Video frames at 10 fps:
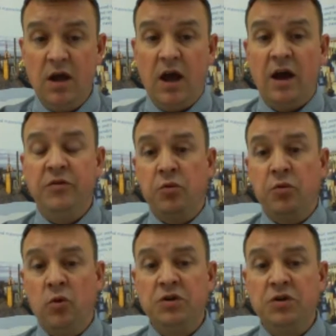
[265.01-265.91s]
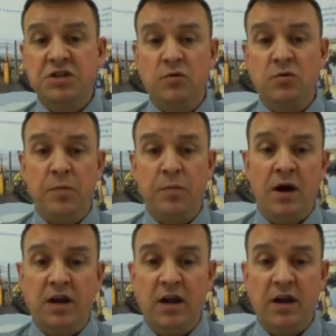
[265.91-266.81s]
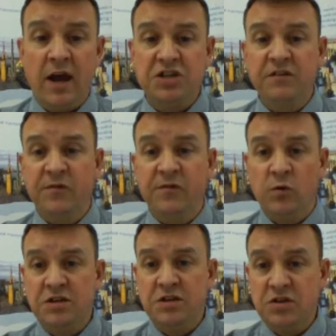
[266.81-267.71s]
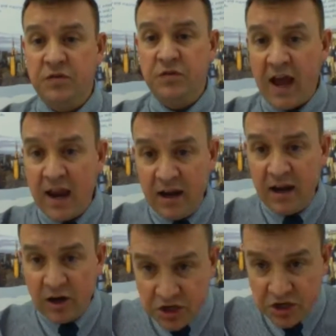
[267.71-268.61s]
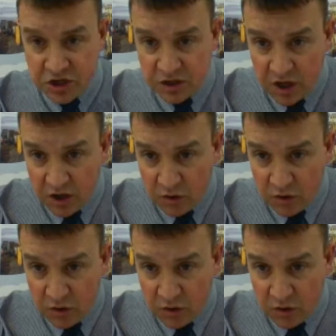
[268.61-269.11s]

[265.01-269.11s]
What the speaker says: and the Broads National Park actually falls into the Anglia region,